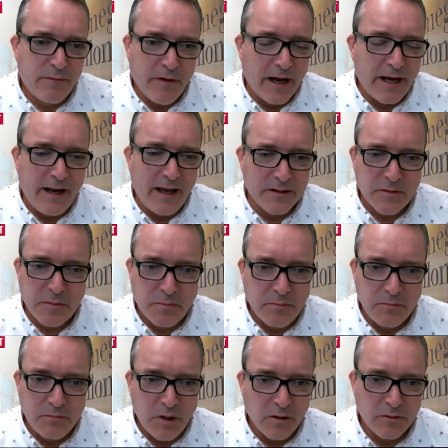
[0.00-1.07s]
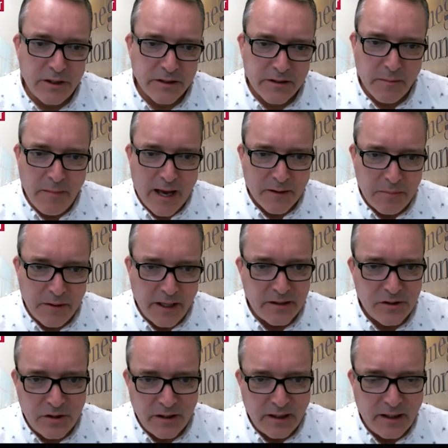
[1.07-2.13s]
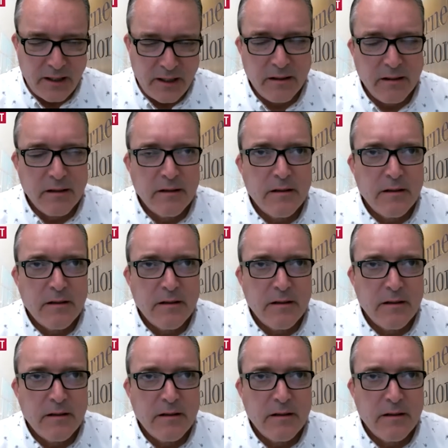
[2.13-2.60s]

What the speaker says: finance, she has a math PhD.